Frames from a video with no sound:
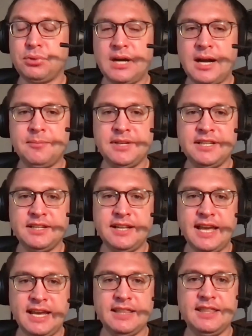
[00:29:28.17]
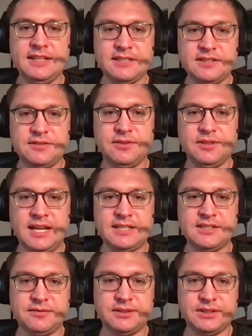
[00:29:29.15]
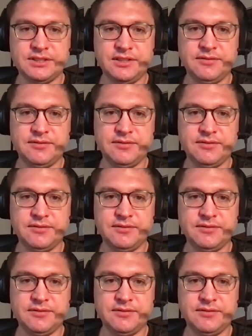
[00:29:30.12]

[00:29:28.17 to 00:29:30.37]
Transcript: prominent atheist philosophers